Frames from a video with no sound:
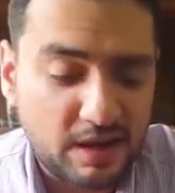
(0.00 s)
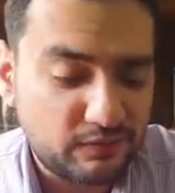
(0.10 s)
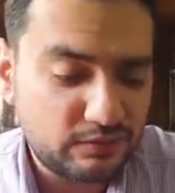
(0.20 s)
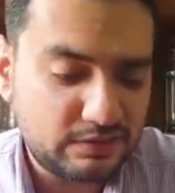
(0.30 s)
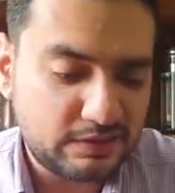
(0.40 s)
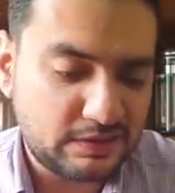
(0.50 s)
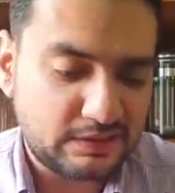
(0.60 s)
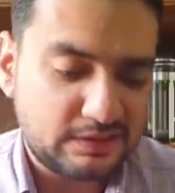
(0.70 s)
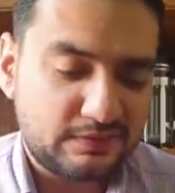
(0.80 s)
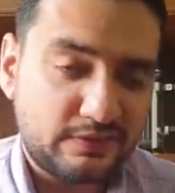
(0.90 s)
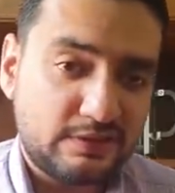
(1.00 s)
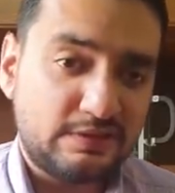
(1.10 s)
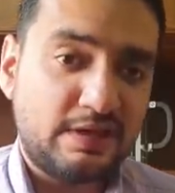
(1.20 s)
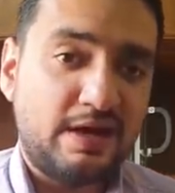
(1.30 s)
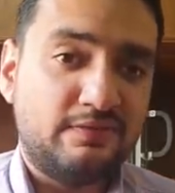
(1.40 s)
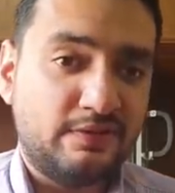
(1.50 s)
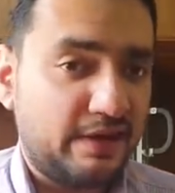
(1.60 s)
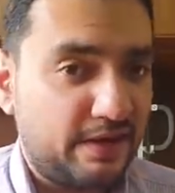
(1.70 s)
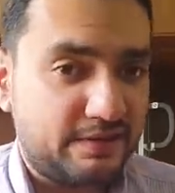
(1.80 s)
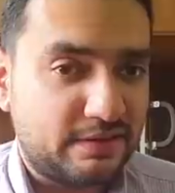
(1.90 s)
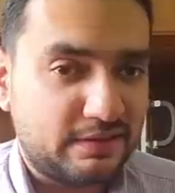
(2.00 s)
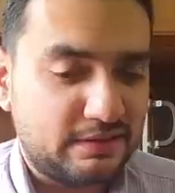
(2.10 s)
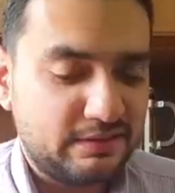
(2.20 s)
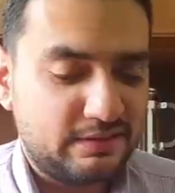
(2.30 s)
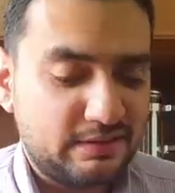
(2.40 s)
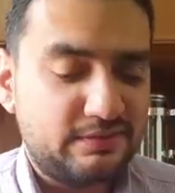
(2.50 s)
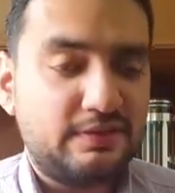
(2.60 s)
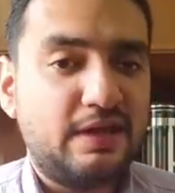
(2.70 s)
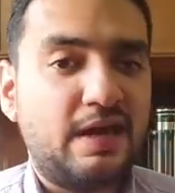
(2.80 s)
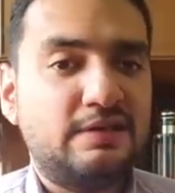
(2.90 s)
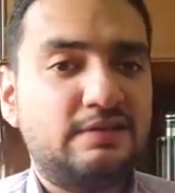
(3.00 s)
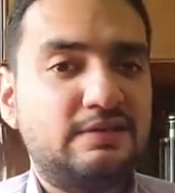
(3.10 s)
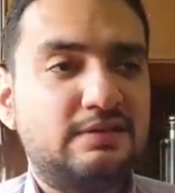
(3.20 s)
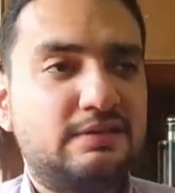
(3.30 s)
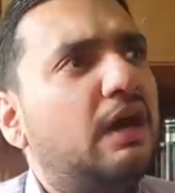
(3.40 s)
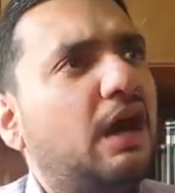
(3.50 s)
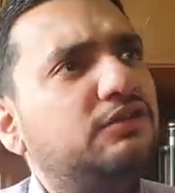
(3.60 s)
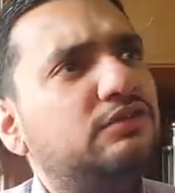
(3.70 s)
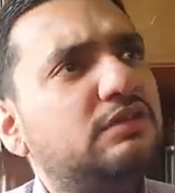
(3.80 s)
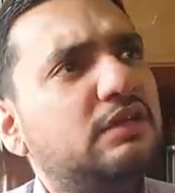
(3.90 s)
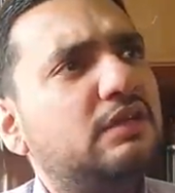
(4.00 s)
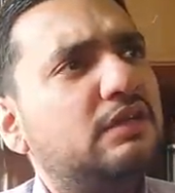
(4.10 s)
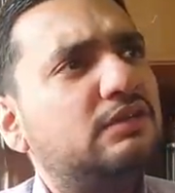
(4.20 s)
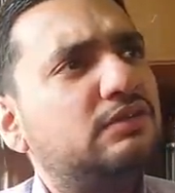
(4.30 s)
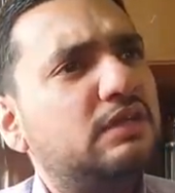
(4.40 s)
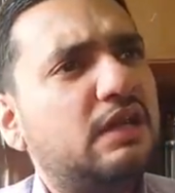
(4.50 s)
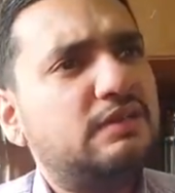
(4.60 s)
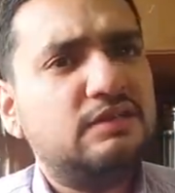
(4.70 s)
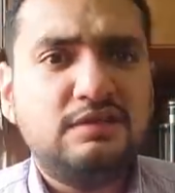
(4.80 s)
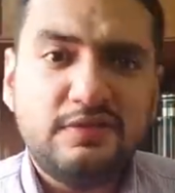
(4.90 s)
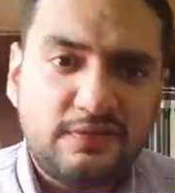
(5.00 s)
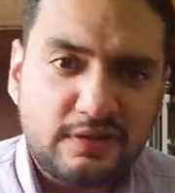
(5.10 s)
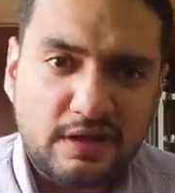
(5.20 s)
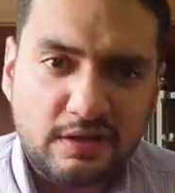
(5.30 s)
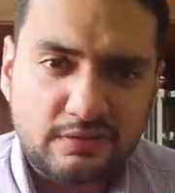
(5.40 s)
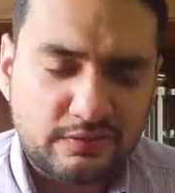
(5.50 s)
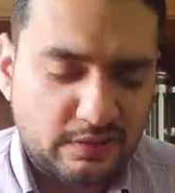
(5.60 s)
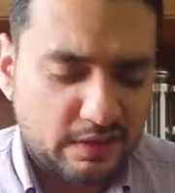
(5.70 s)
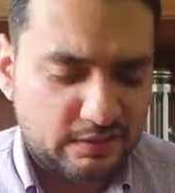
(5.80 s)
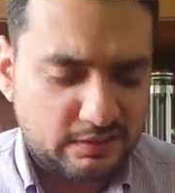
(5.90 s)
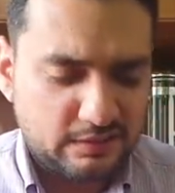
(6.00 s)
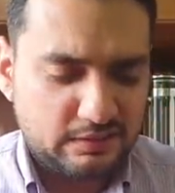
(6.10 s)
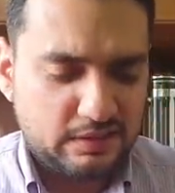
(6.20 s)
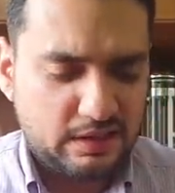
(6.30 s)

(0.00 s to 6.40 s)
I wouldn't say that this one doesn't have clarity. This one has, I should say, it, it has a different kind of clarity.